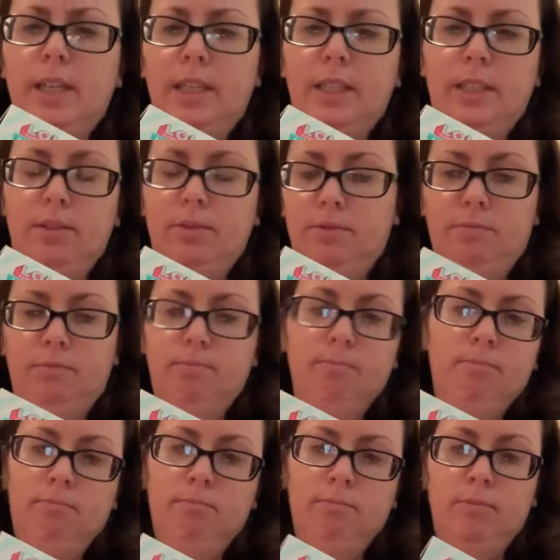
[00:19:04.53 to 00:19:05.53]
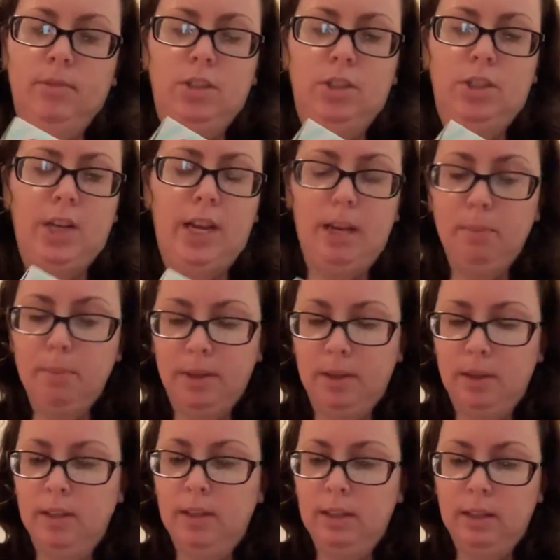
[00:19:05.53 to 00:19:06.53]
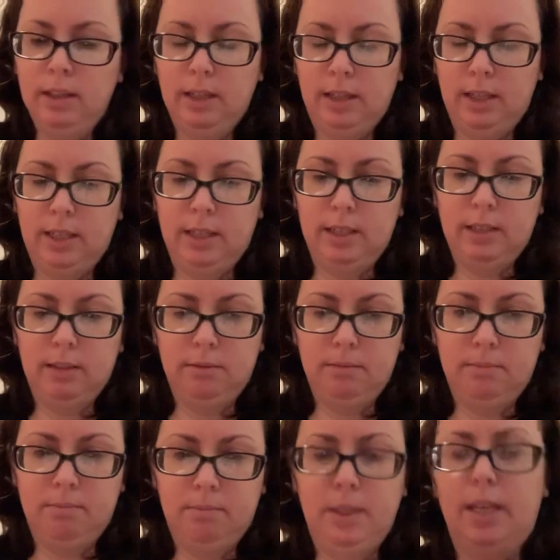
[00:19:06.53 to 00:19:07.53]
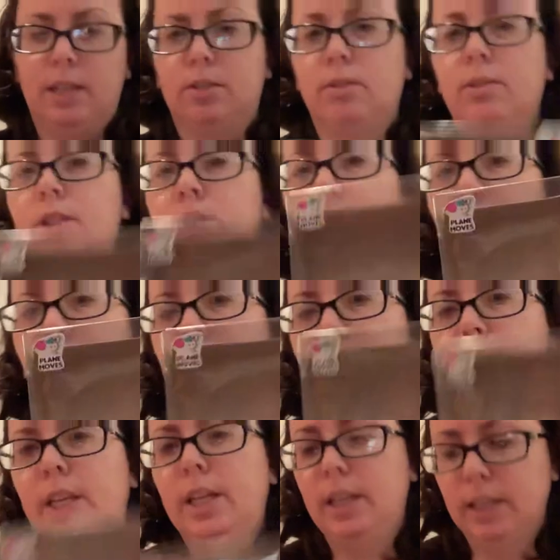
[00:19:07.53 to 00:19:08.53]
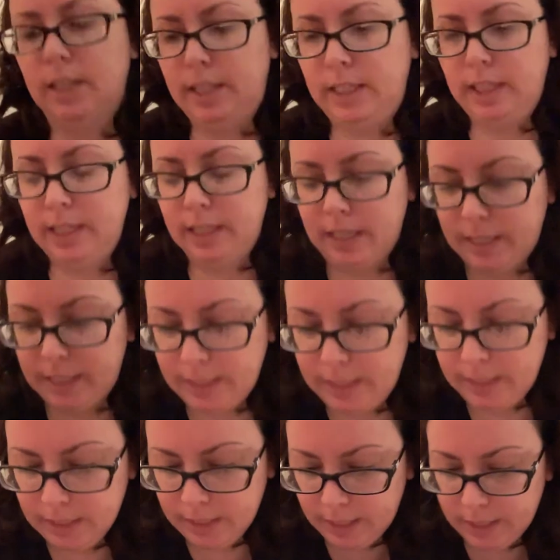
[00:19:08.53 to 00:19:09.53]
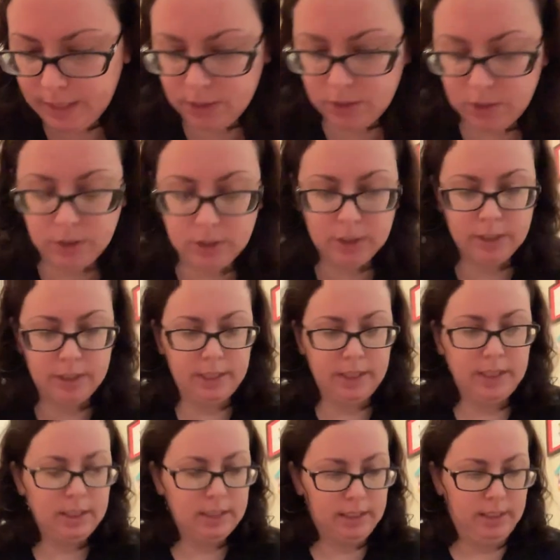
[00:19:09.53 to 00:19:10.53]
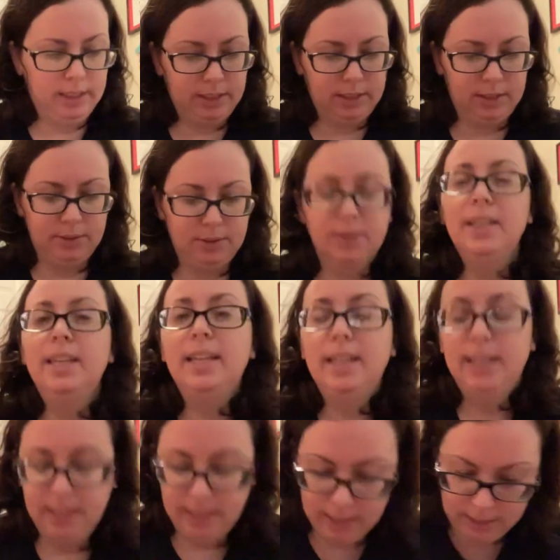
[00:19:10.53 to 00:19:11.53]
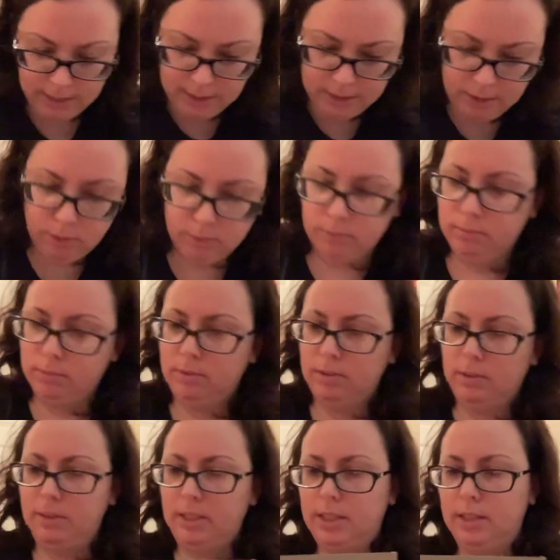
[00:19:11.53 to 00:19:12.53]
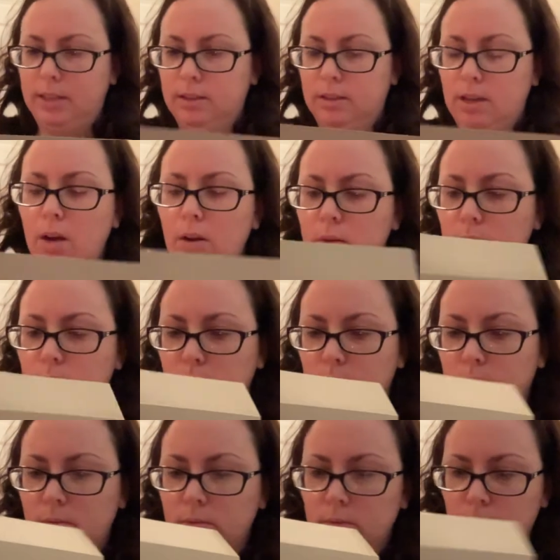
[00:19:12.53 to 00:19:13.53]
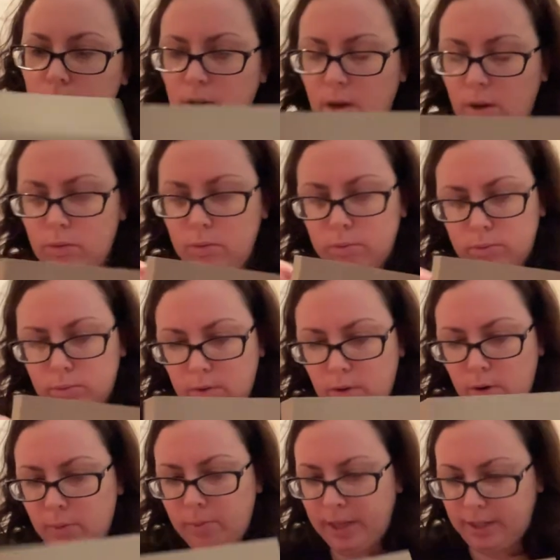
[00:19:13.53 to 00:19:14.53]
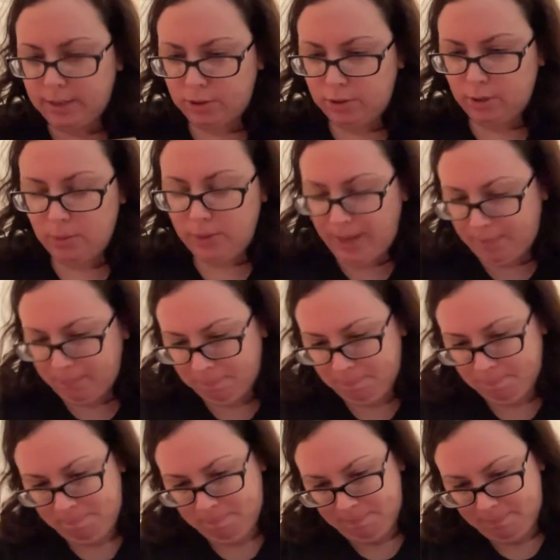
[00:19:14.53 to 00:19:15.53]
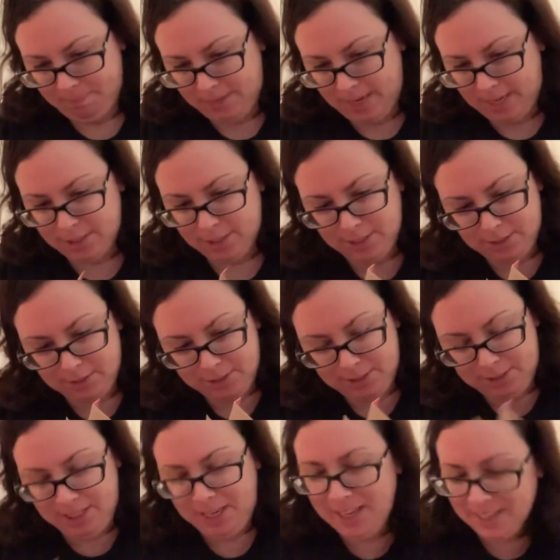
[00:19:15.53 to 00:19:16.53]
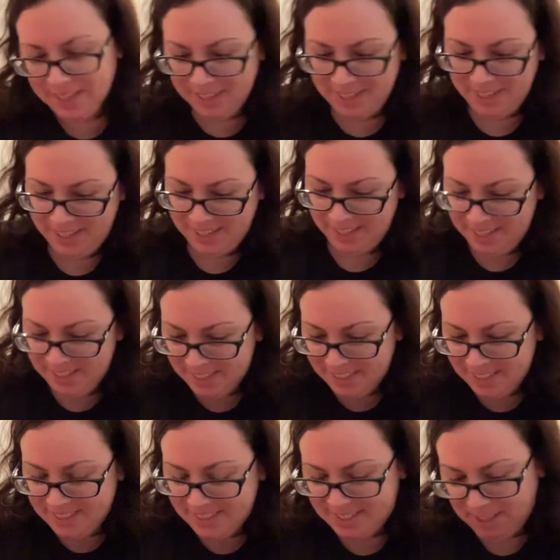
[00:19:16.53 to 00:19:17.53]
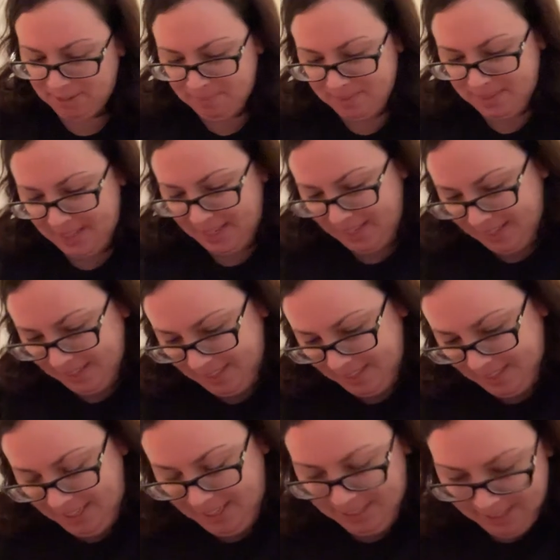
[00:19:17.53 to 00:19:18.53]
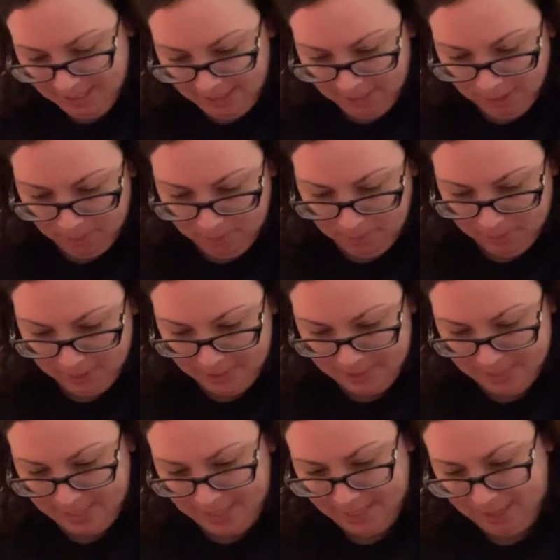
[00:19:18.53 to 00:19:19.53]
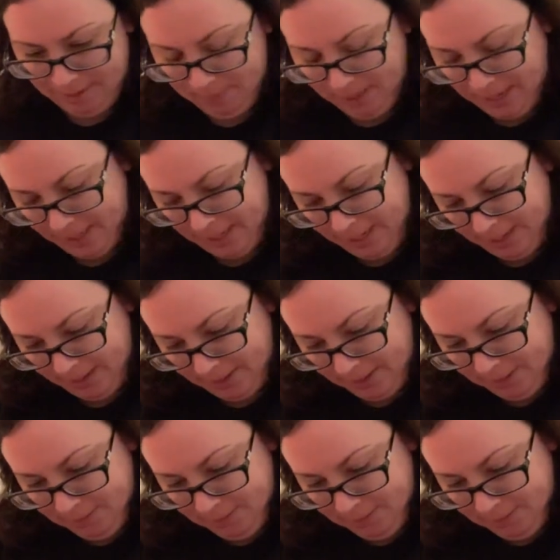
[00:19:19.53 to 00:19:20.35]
kind of shape. Uh, but yeah, so these are fourteen ninety-nine at Target. So, uh, oh, let me, oh, oh, oh my gosh. Okay. Actually, there's something a little more exciting back here